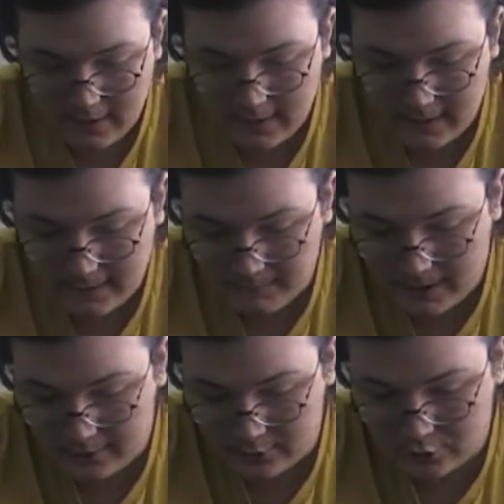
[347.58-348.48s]

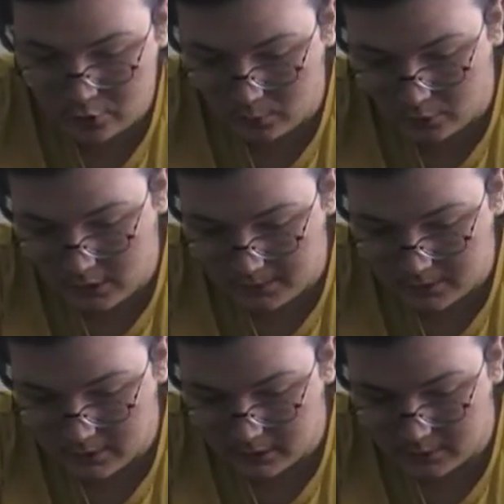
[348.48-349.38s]
And there's 2 more types
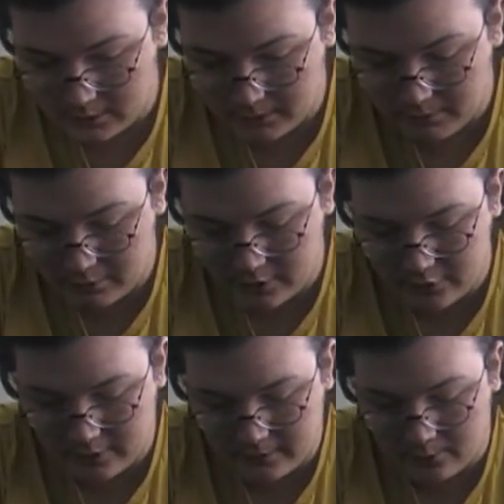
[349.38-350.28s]
of collectibles. I'm pretty
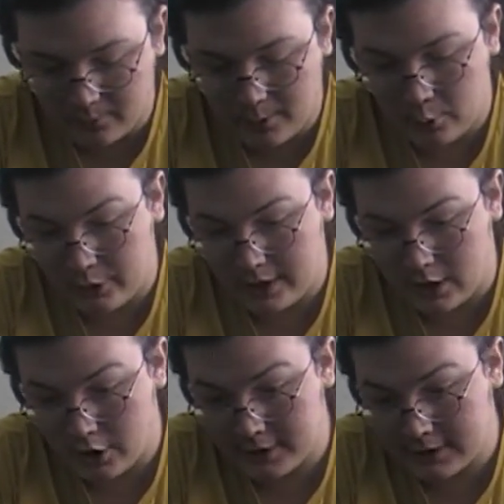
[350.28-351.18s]
sure, I don't remember what they
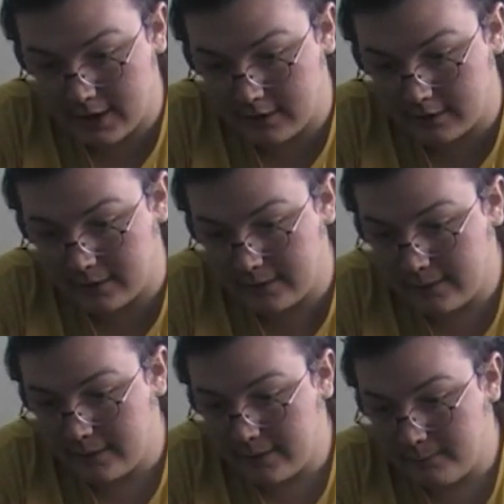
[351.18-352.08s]
are exactly.
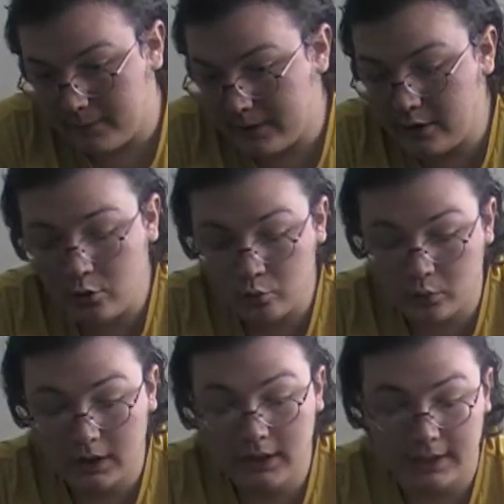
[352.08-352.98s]
But they're
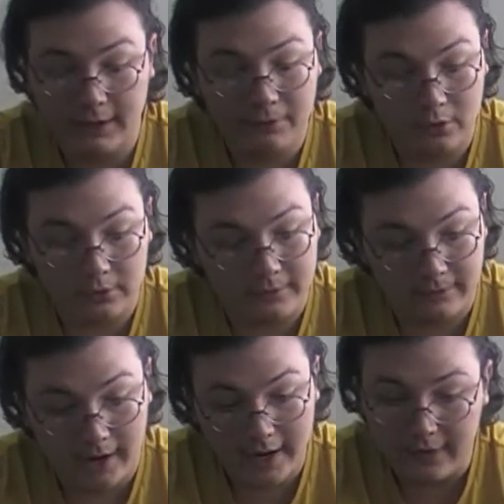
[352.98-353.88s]
really difficult to
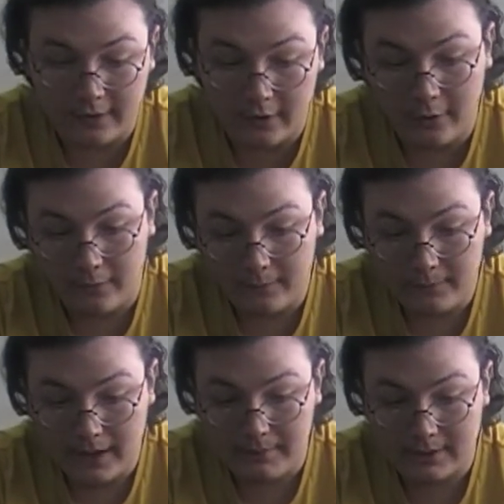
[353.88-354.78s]
find, though,
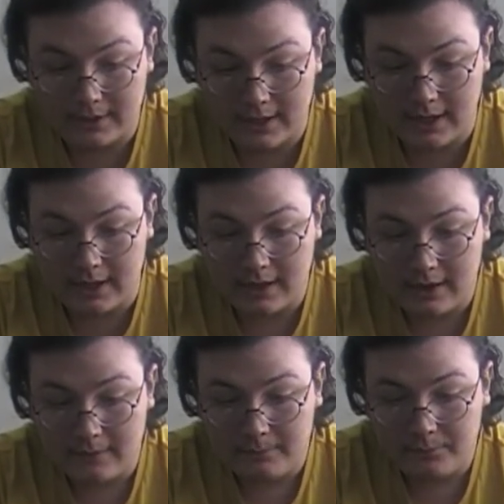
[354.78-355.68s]
I must say.
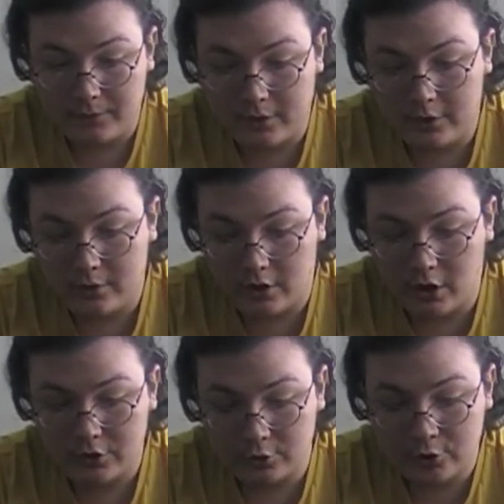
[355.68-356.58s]
You can
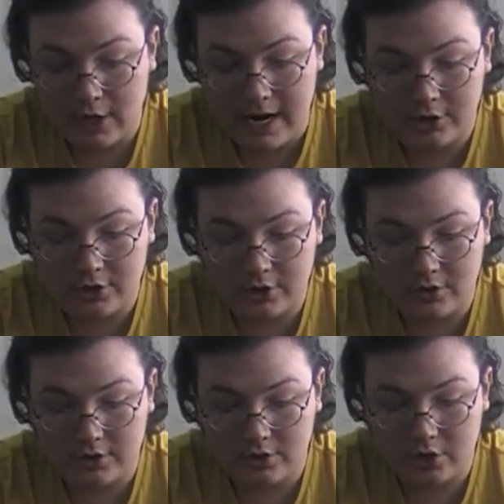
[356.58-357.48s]
also change
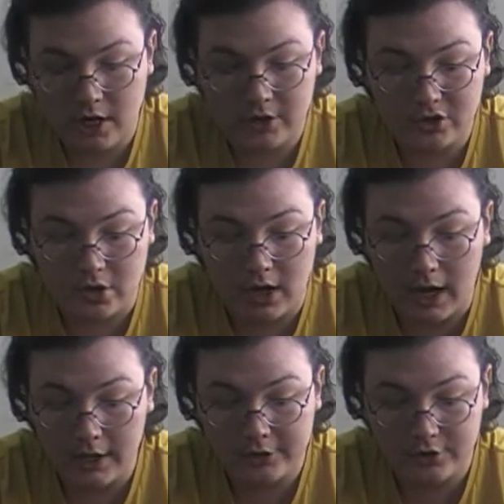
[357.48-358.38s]
your
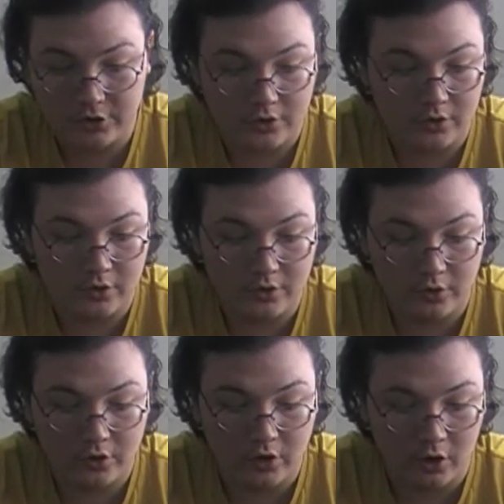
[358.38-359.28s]
costume.
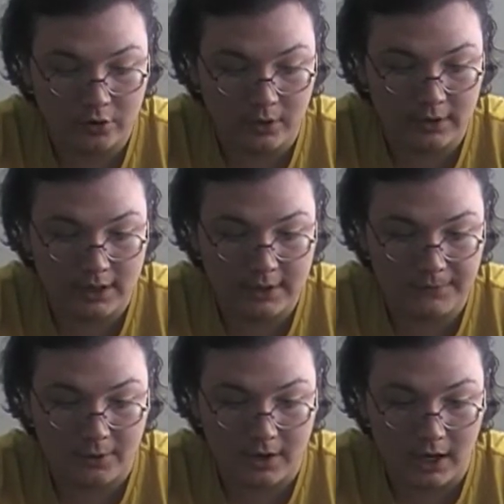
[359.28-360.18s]
You can also unlock
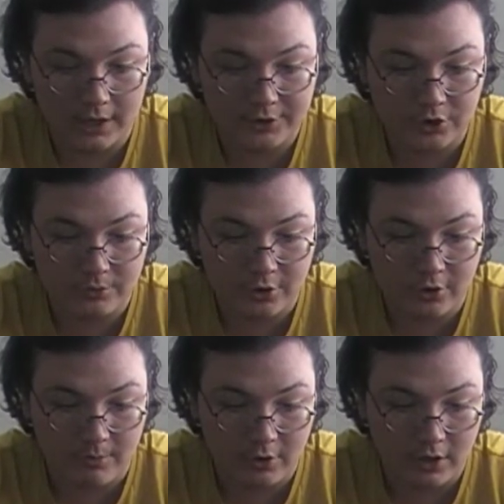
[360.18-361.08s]
different costumes you
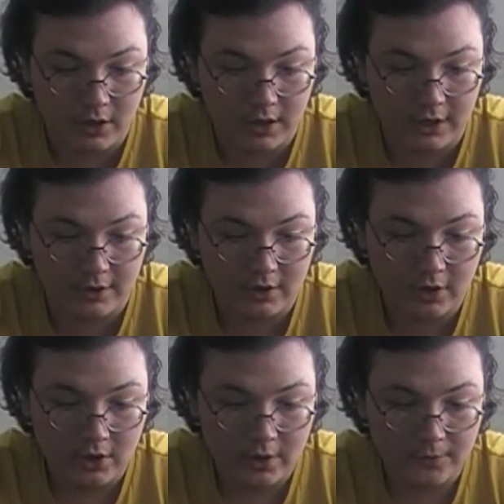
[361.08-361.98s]
can put on
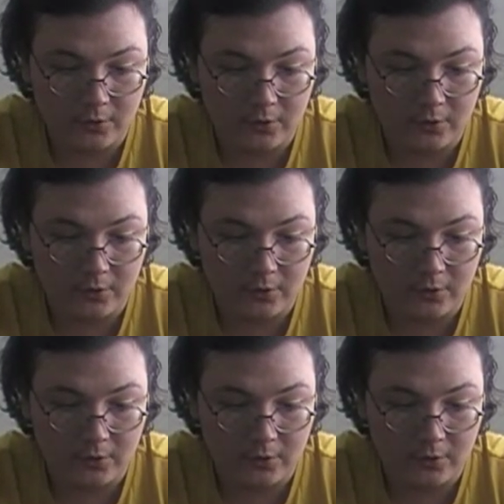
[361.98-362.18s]
for